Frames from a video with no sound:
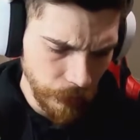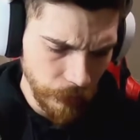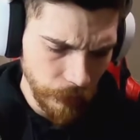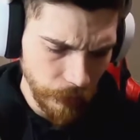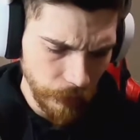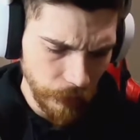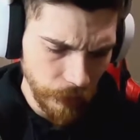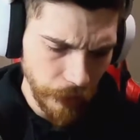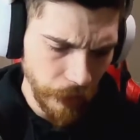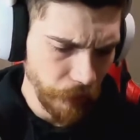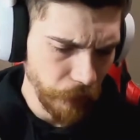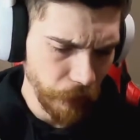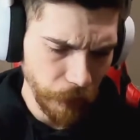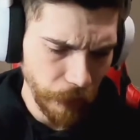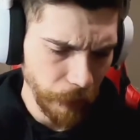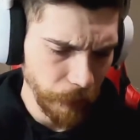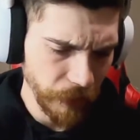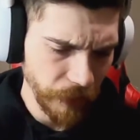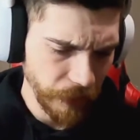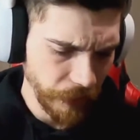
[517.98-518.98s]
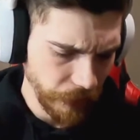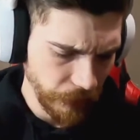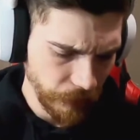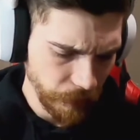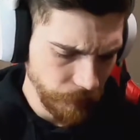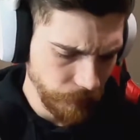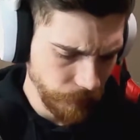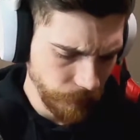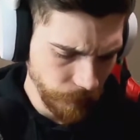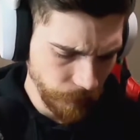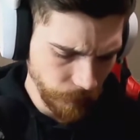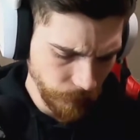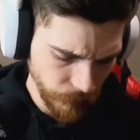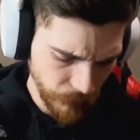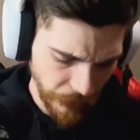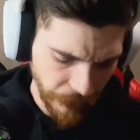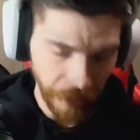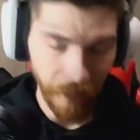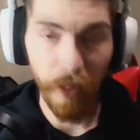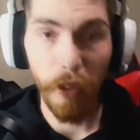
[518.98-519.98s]
Never knew that was a thing. I
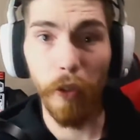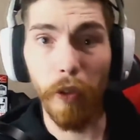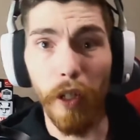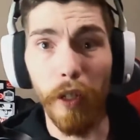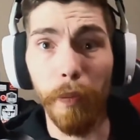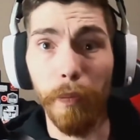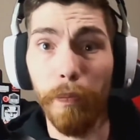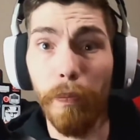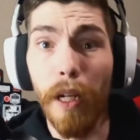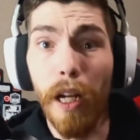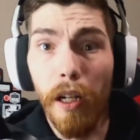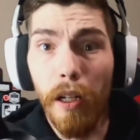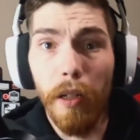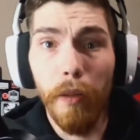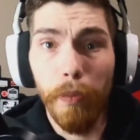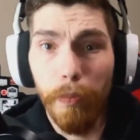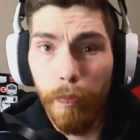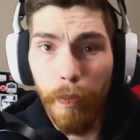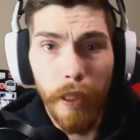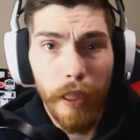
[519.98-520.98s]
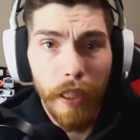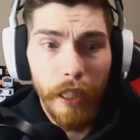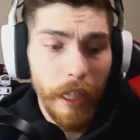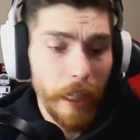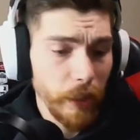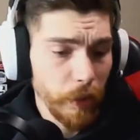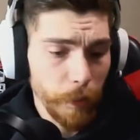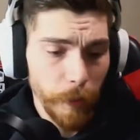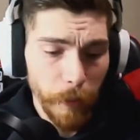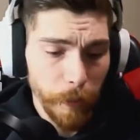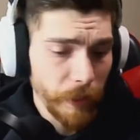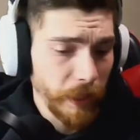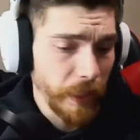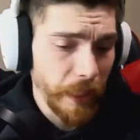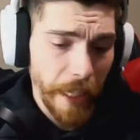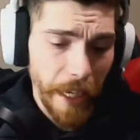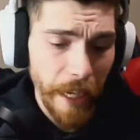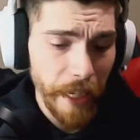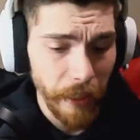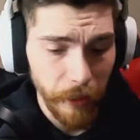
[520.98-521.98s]
didn't even know our hospital pond
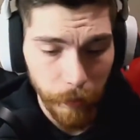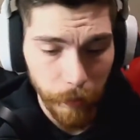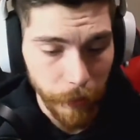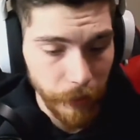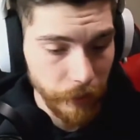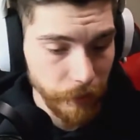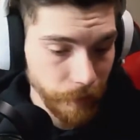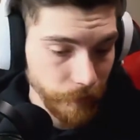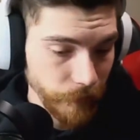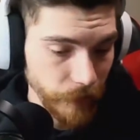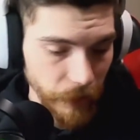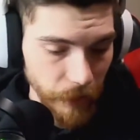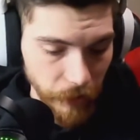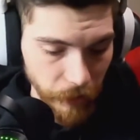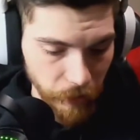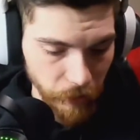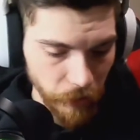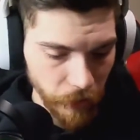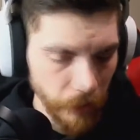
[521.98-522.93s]
had it, but it does.